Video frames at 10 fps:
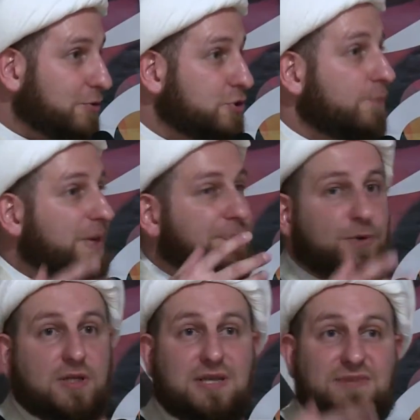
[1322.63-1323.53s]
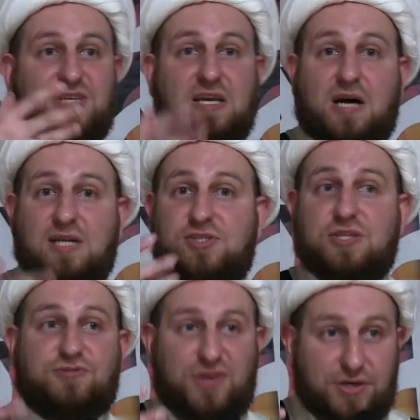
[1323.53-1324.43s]
So people lived in
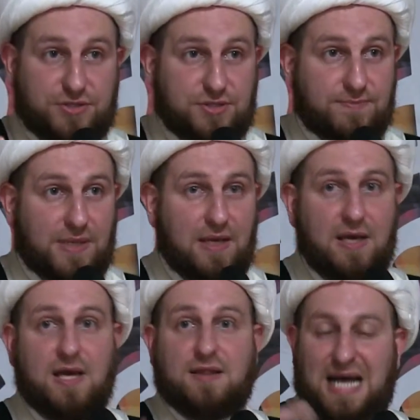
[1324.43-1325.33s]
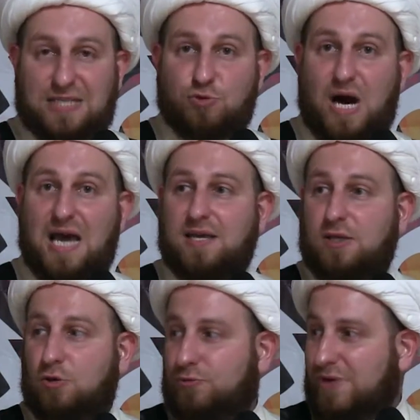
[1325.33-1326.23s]
constant fears. That's why
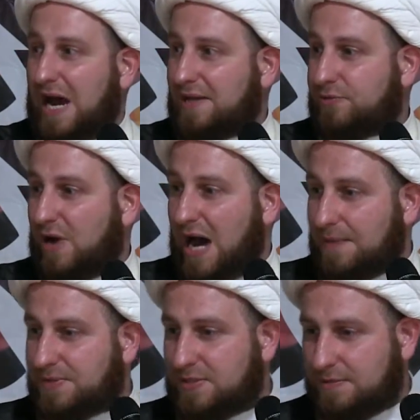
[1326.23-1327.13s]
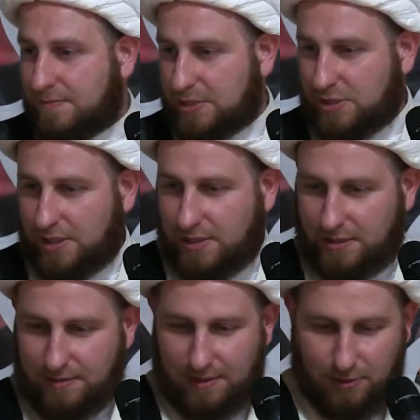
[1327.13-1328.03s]
you would find tribes, mashallah,
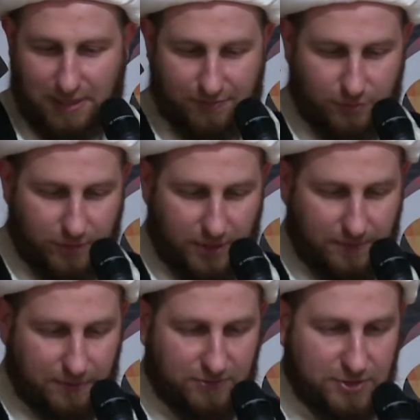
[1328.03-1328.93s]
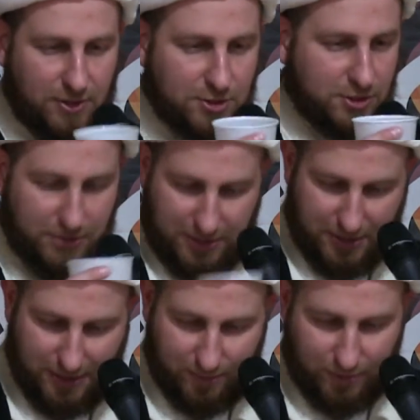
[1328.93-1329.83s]
I don't have to worry about physiological needs,
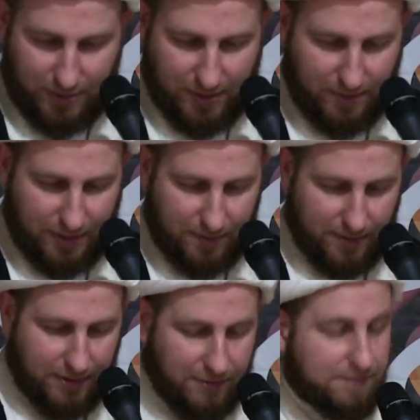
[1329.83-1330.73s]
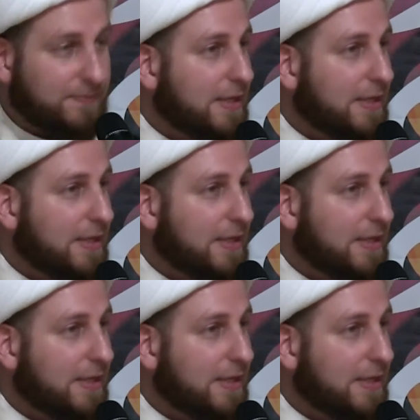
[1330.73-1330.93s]
alhamdulillah, rabbil alameen, thank you.